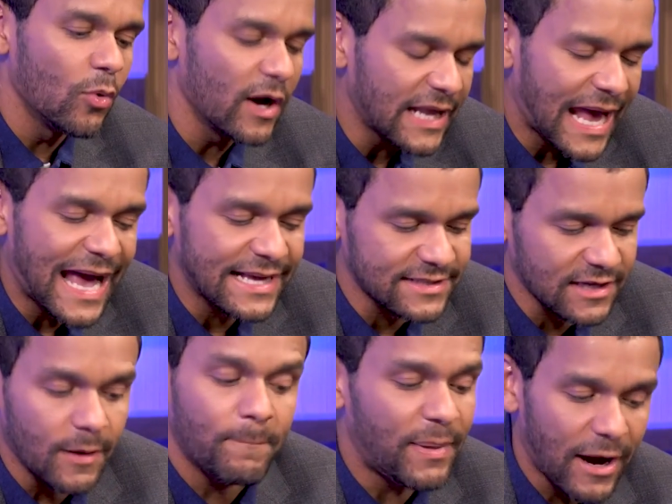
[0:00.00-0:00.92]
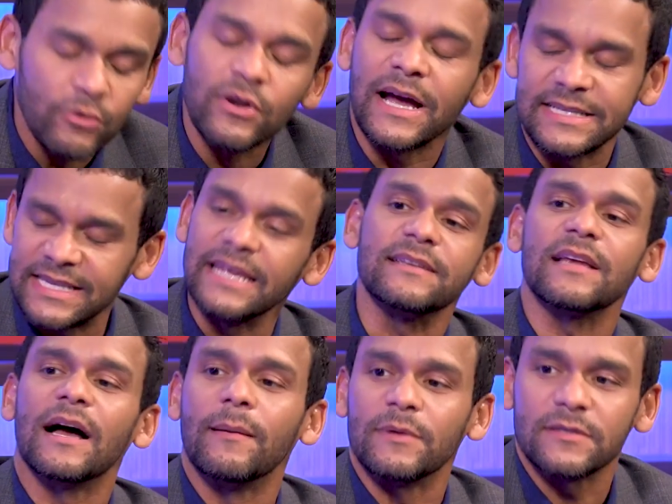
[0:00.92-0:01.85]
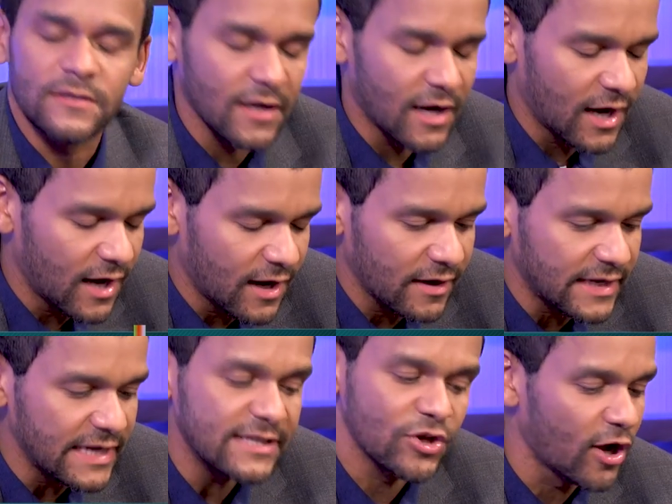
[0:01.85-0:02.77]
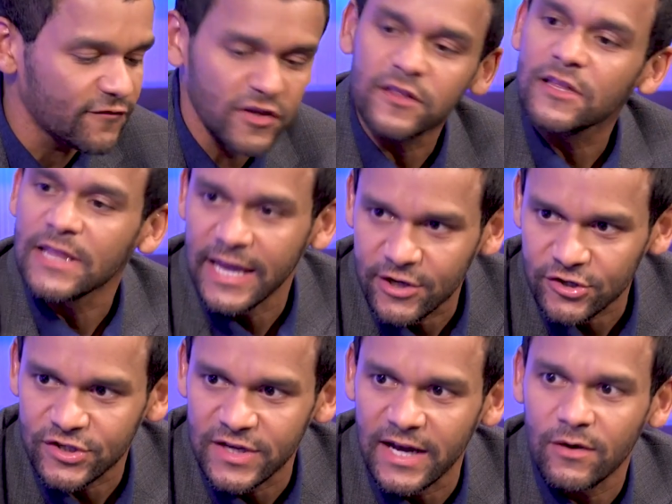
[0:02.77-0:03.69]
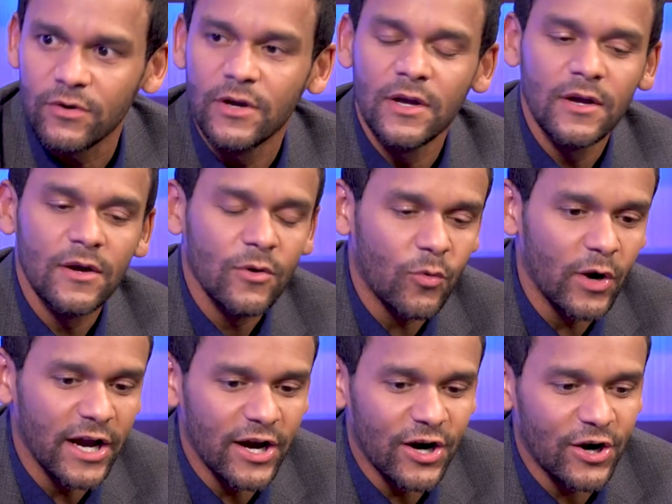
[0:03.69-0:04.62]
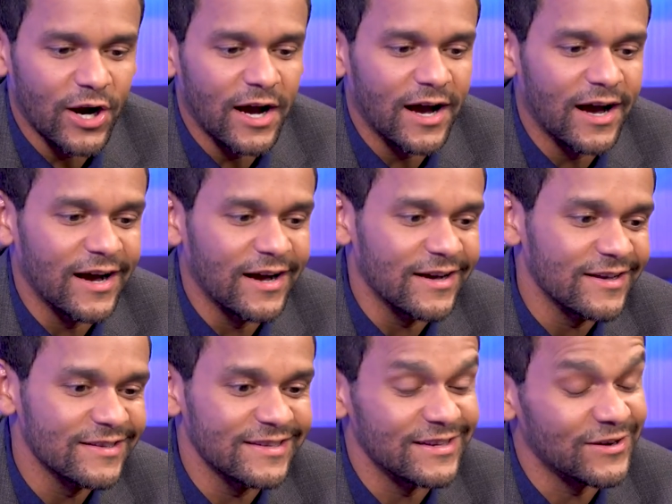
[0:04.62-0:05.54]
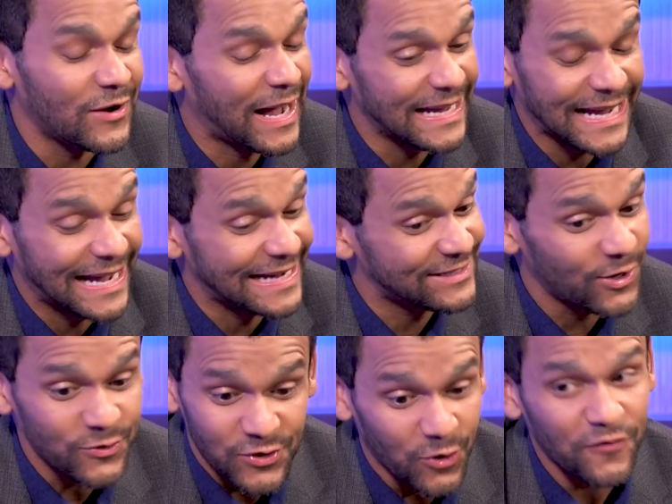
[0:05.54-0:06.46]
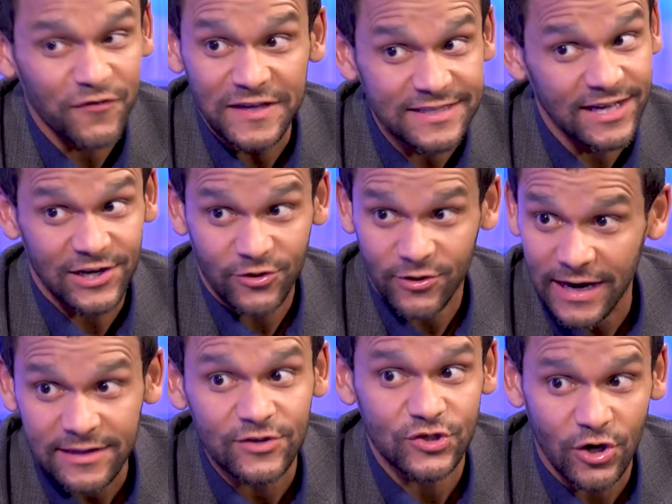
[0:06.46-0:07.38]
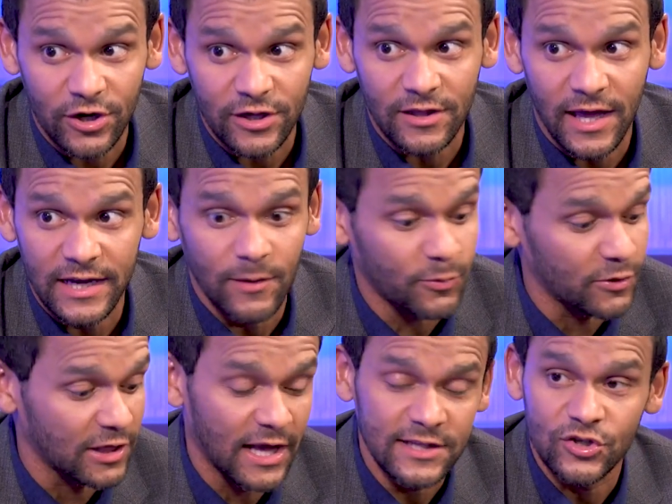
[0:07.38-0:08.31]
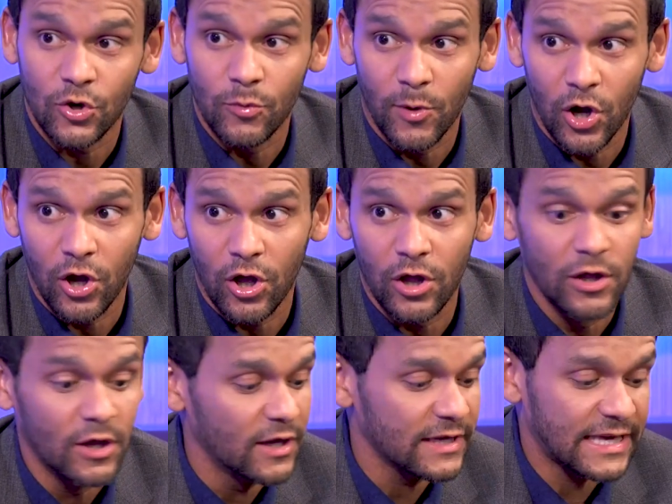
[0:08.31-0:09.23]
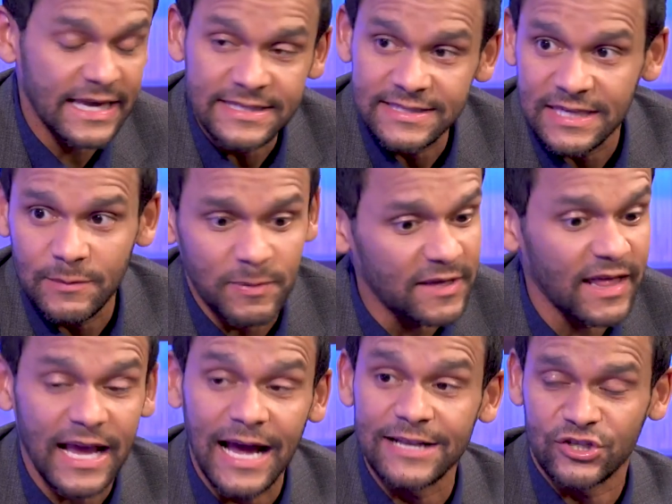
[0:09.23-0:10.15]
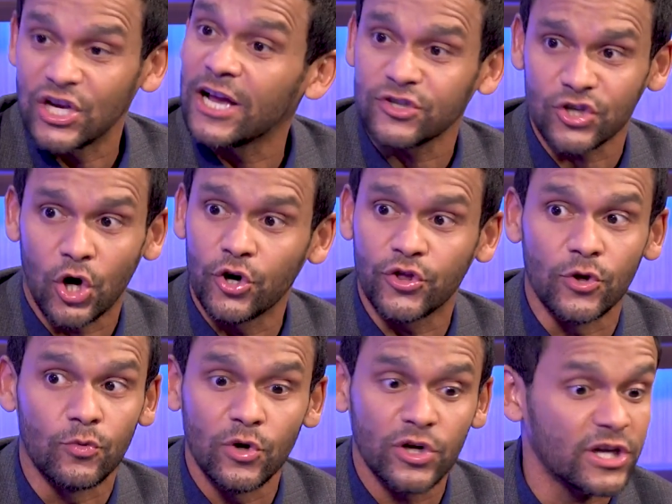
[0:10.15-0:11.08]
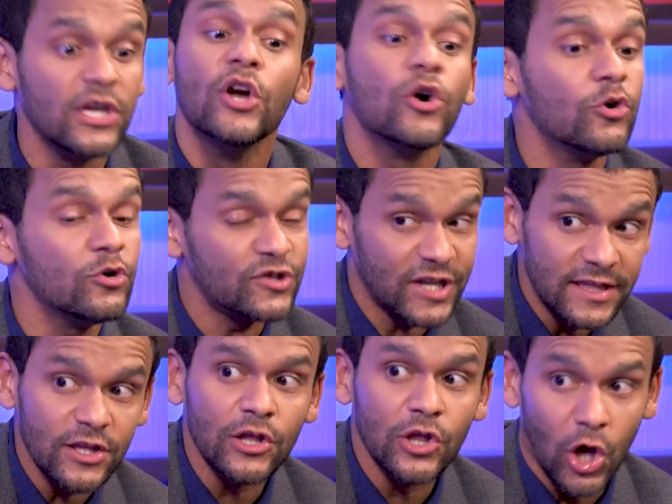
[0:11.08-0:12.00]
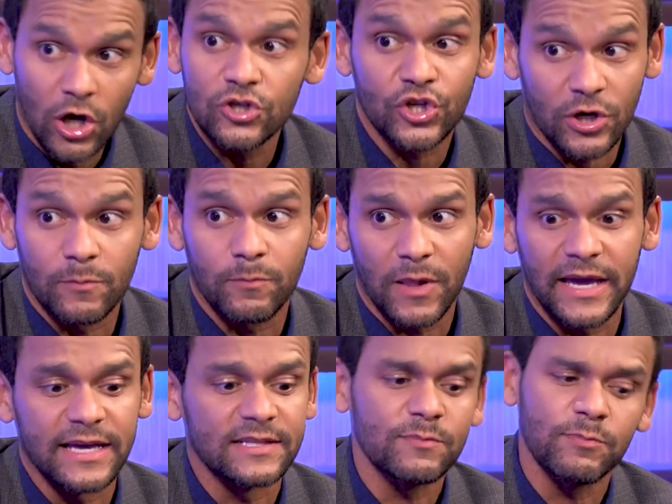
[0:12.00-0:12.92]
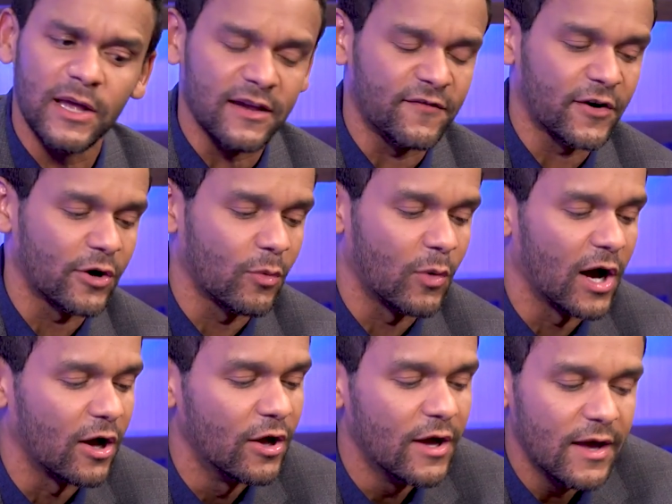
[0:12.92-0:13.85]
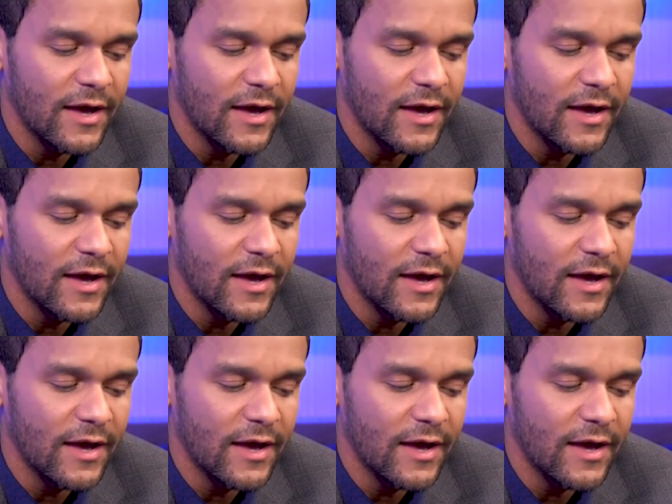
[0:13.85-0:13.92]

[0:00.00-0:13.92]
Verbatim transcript: want to ask about Isaiah Thomas. Uh, he's off to the Lakers now, where uh, you know I I don't know if he's going to crack the starting lineup with Lonzo Ball, KCP. They got Josh Hart, the rookie, who's in the long term plans, playing very well.